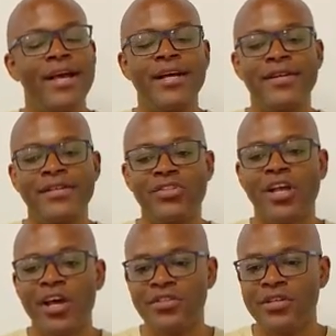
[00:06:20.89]
The
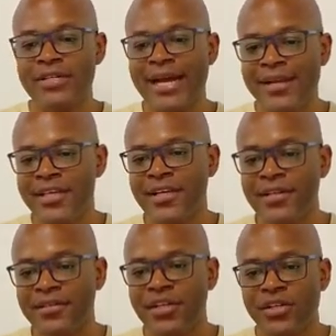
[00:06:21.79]
Sergeant
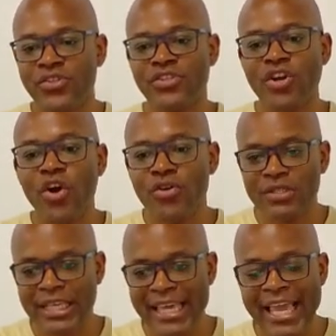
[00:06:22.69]
Daniel
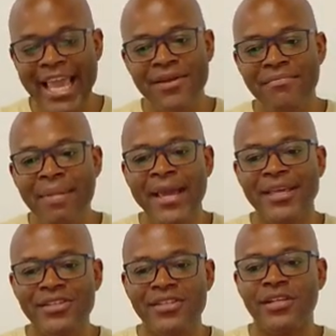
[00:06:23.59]
Snogoski and
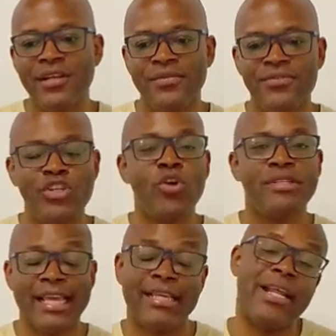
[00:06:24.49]
Marcus
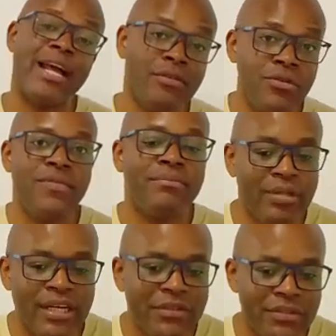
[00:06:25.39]
Zlotek. Now, I don't know if I'm
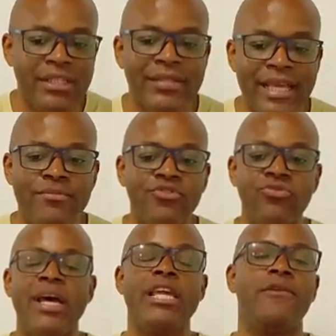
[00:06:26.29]
pronouncing the names
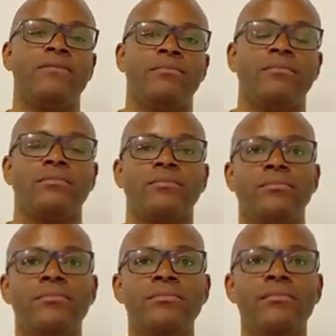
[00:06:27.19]
right.
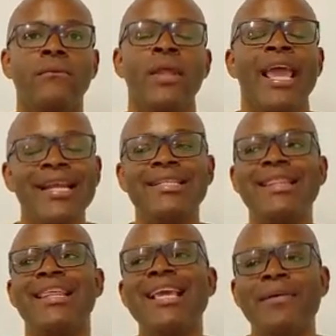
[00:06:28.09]
And
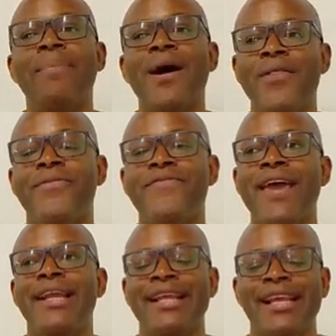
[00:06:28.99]
to think about the
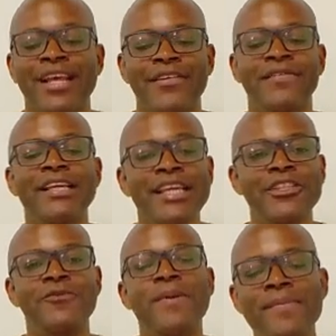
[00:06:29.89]
fact that
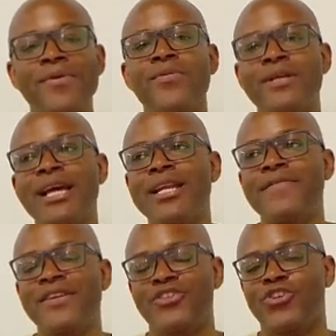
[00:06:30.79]
these people were not
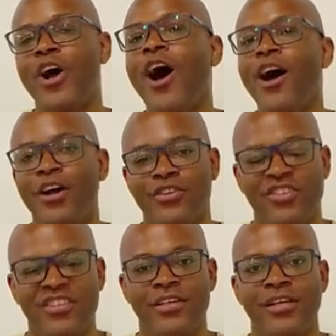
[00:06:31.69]
even
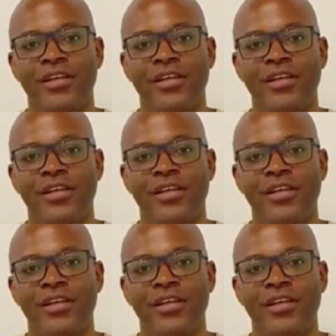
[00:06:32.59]
charged.